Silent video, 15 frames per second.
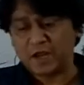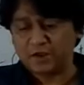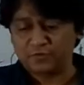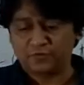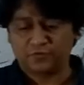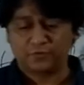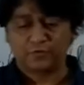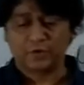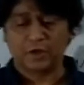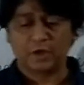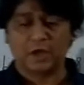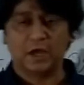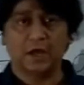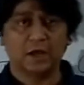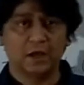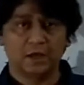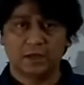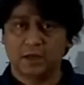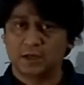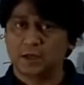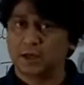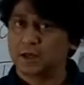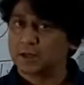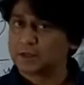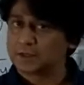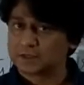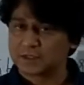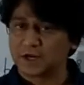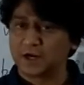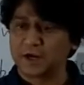if a
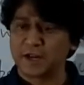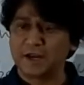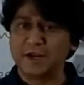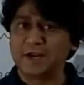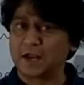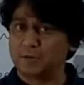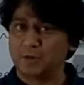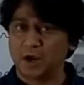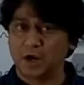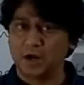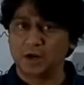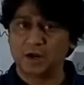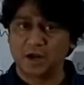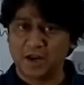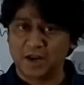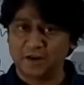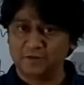certain command